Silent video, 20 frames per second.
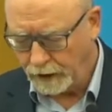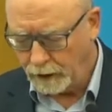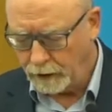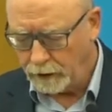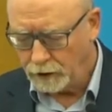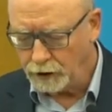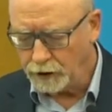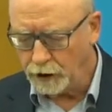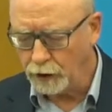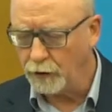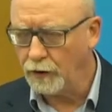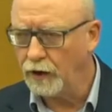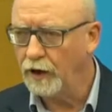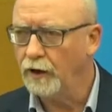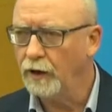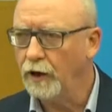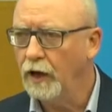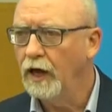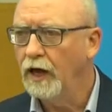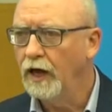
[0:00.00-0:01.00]
So
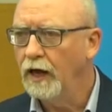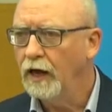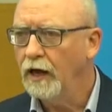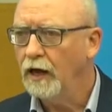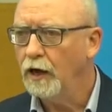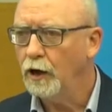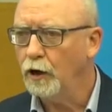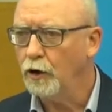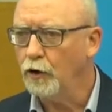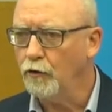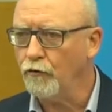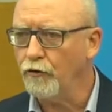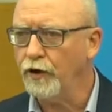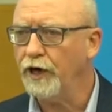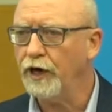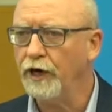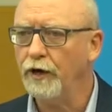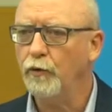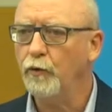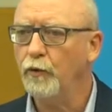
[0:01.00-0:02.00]

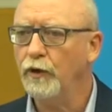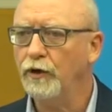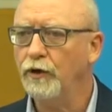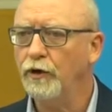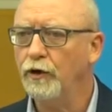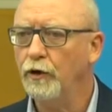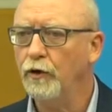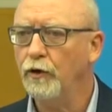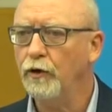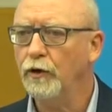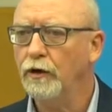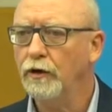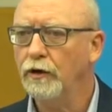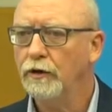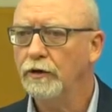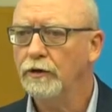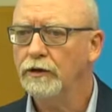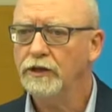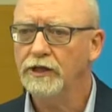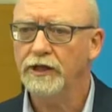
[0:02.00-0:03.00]
agreeing with your
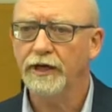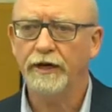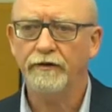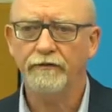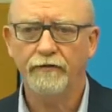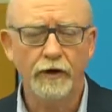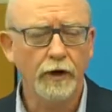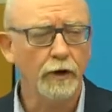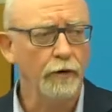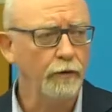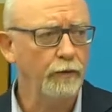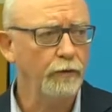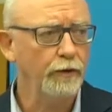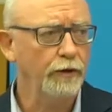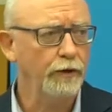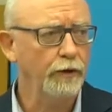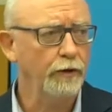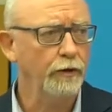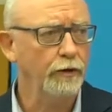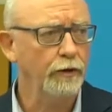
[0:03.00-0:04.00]
CFO, with
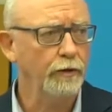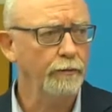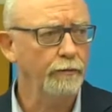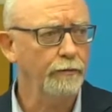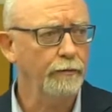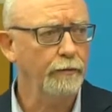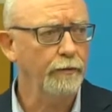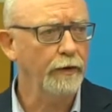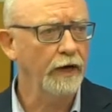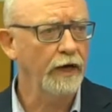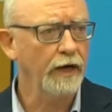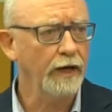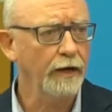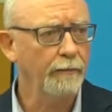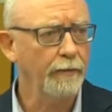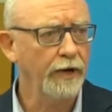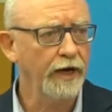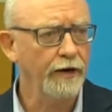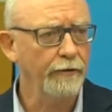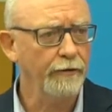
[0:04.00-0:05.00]
your
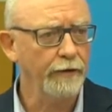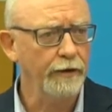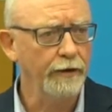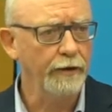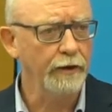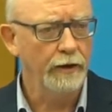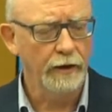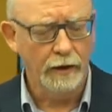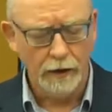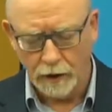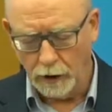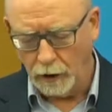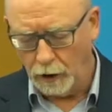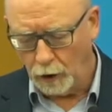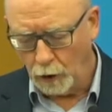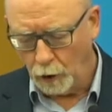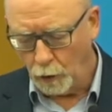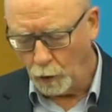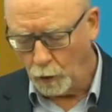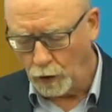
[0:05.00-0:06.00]
parent,
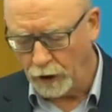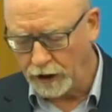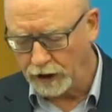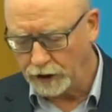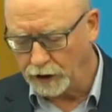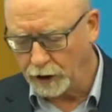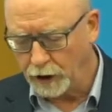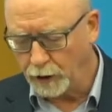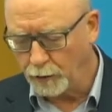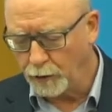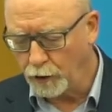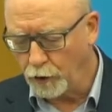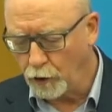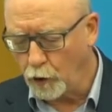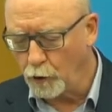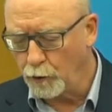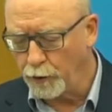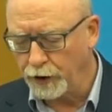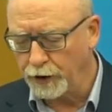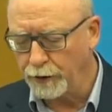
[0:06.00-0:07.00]
what is an
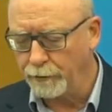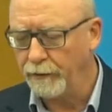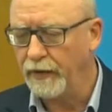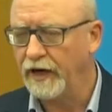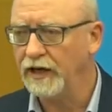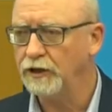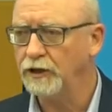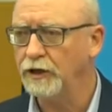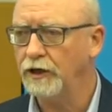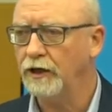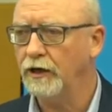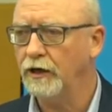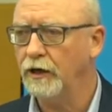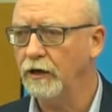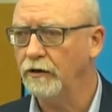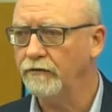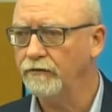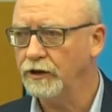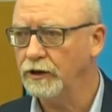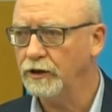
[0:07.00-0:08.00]
appropriate measure
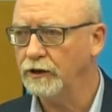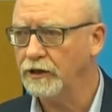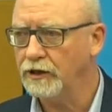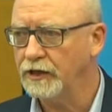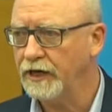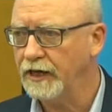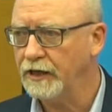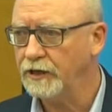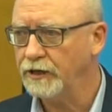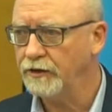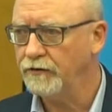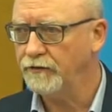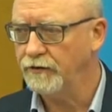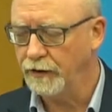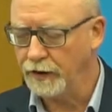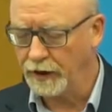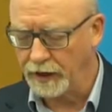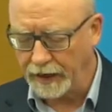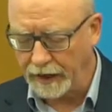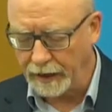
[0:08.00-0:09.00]
of success for
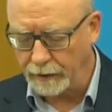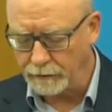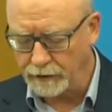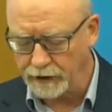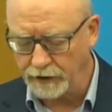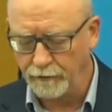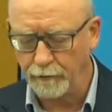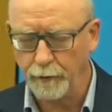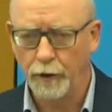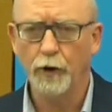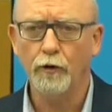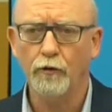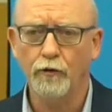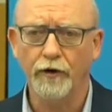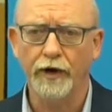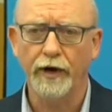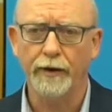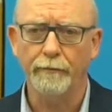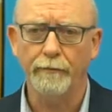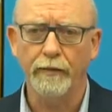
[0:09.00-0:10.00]
the captive
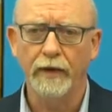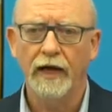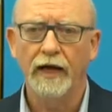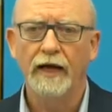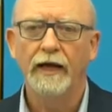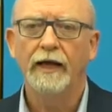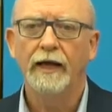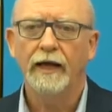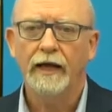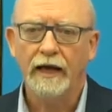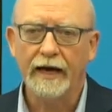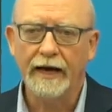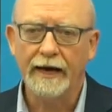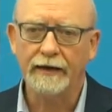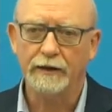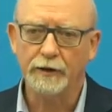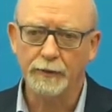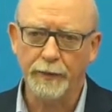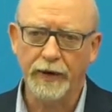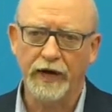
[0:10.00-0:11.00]
program
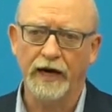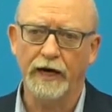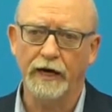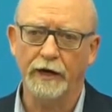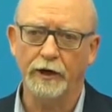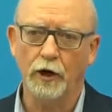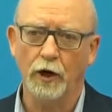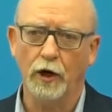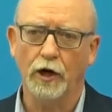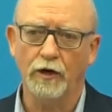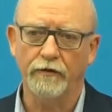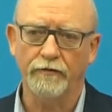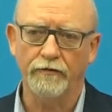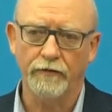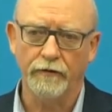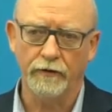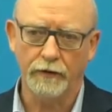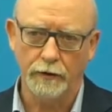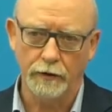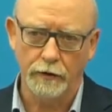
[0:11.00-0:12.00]
as part of
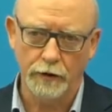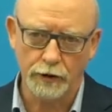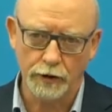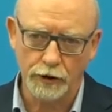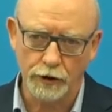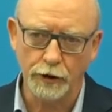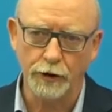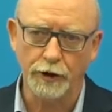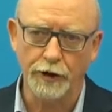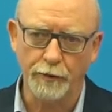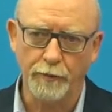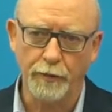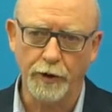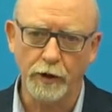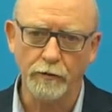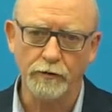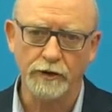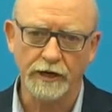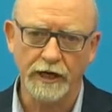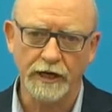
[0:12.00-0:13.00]
the study
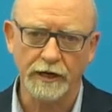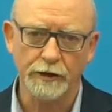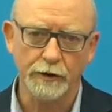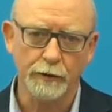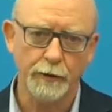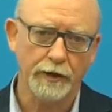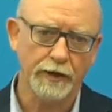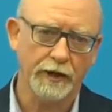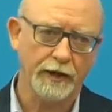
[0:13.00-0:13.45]
process, whether